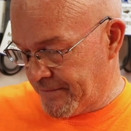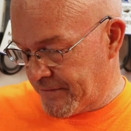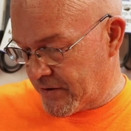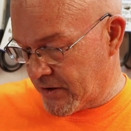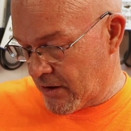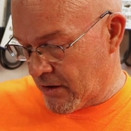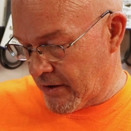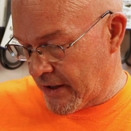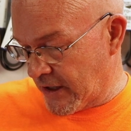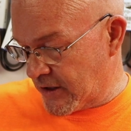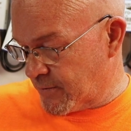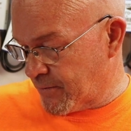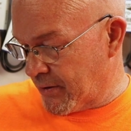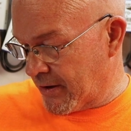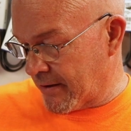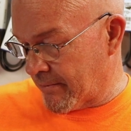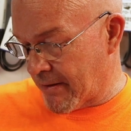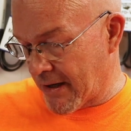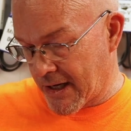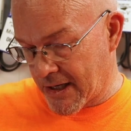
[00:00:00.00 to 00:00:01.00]
So that's
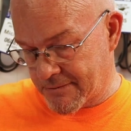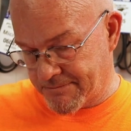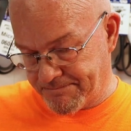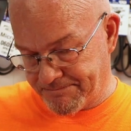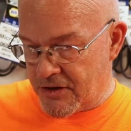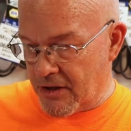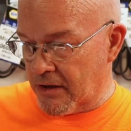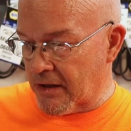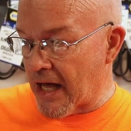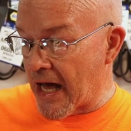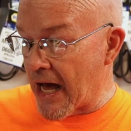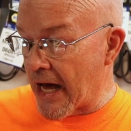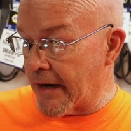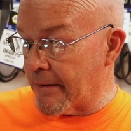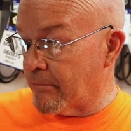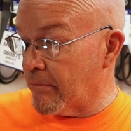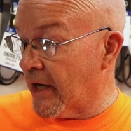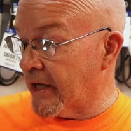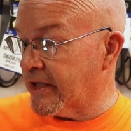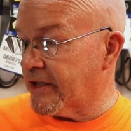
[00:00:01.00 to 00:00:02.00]
pretty bad. It's a lot
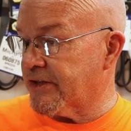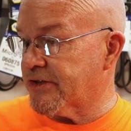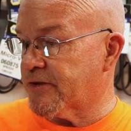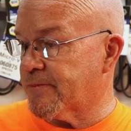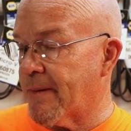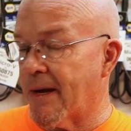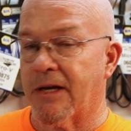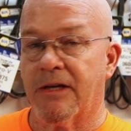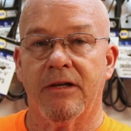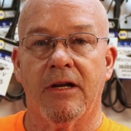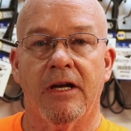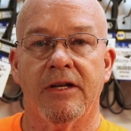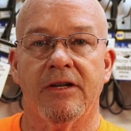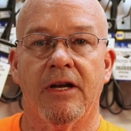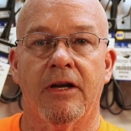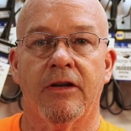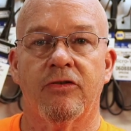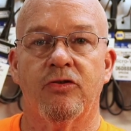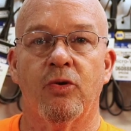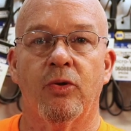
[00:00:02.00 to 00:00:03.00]
of money to spend on,
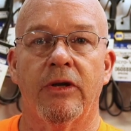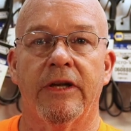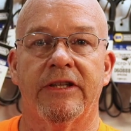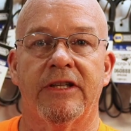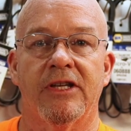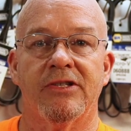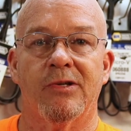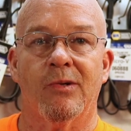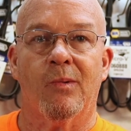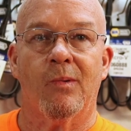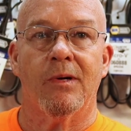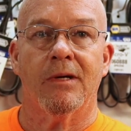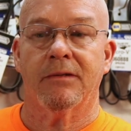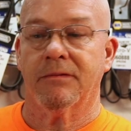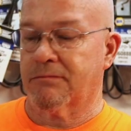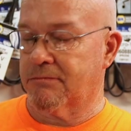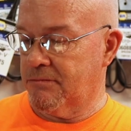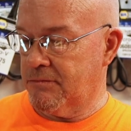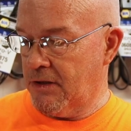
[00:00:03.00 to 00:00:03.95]
on a tool that doesn't work.